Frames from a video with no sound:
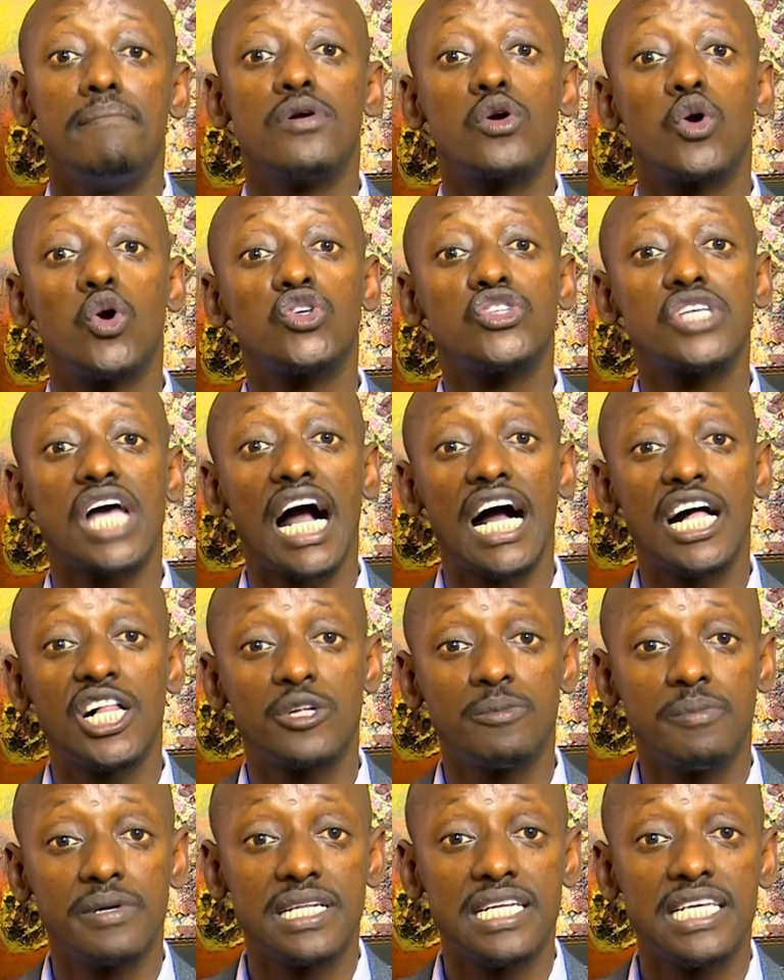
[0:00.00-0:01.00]
Because
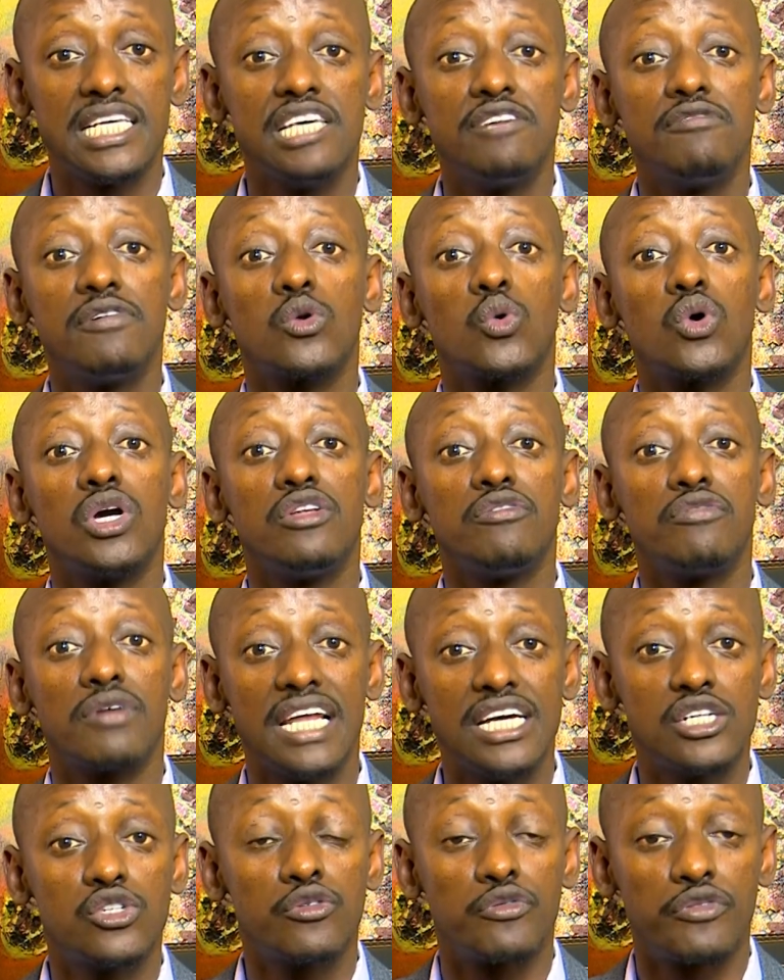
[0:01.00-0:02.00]
ultimately, even when you've
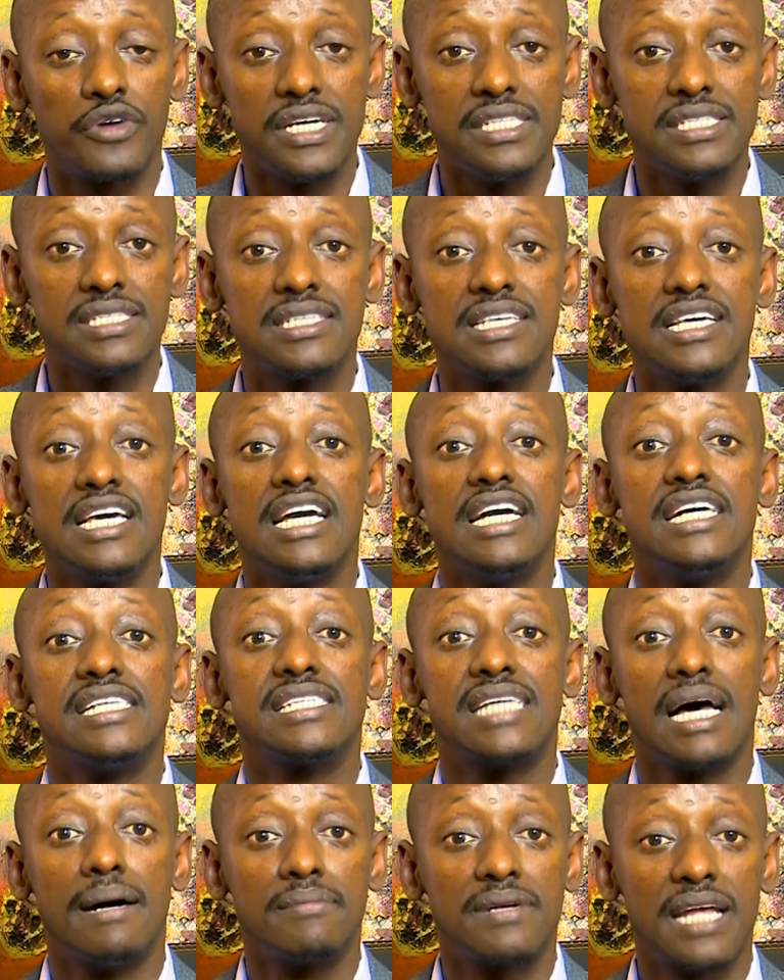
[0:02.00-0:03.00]
lent to friends,
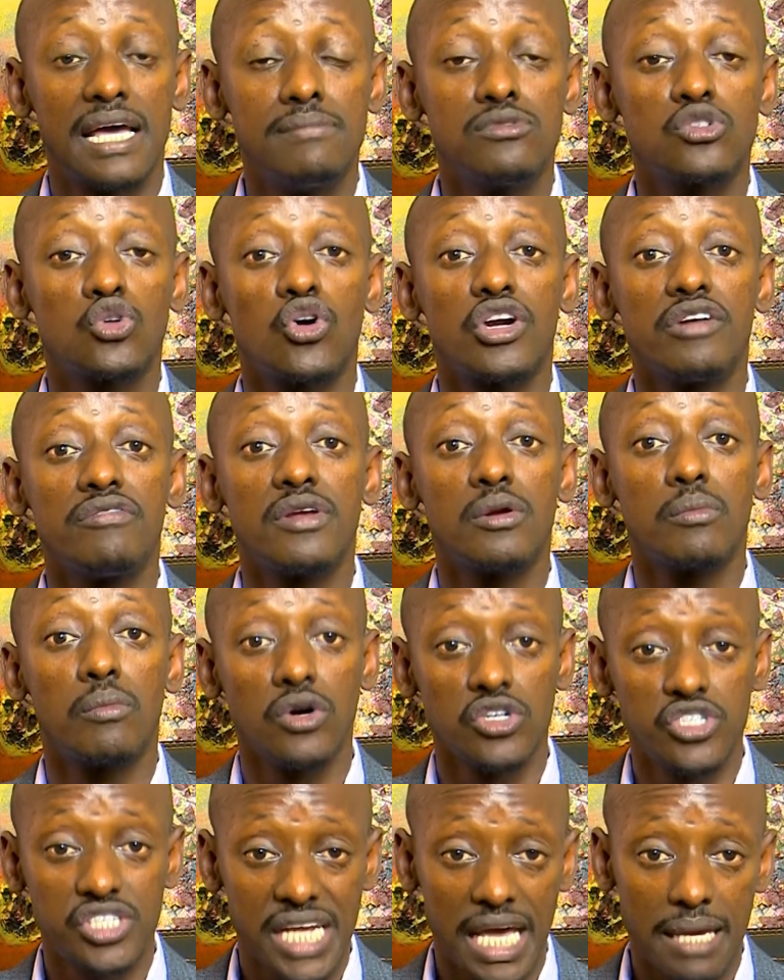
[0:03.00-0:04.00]
sometimes or even
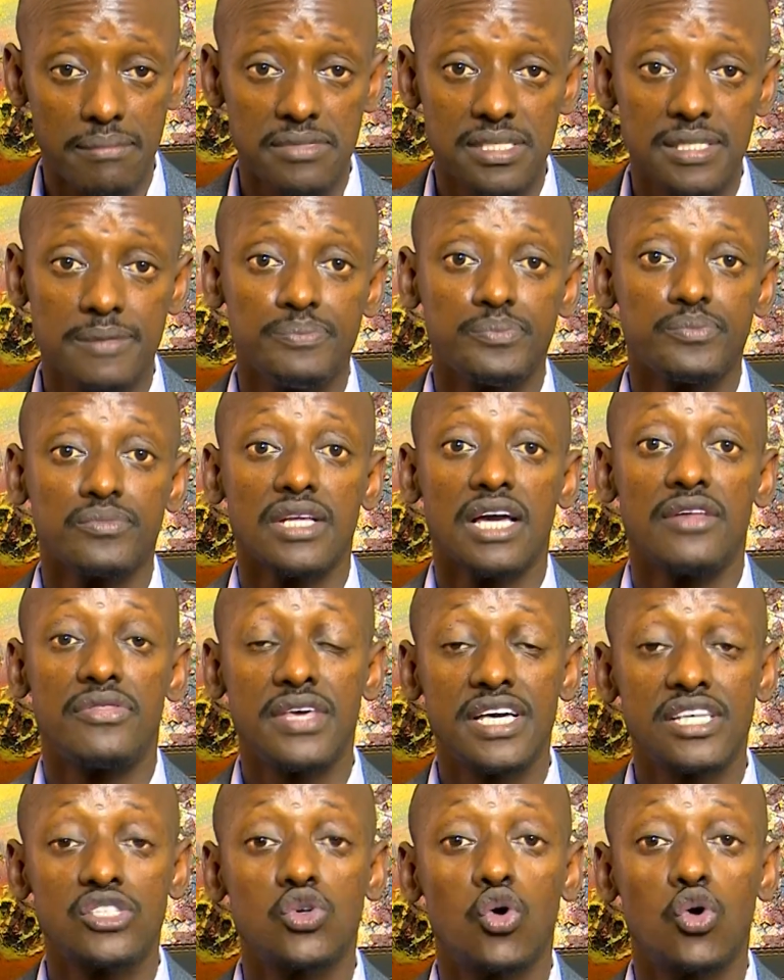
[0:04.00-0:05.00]
most times, things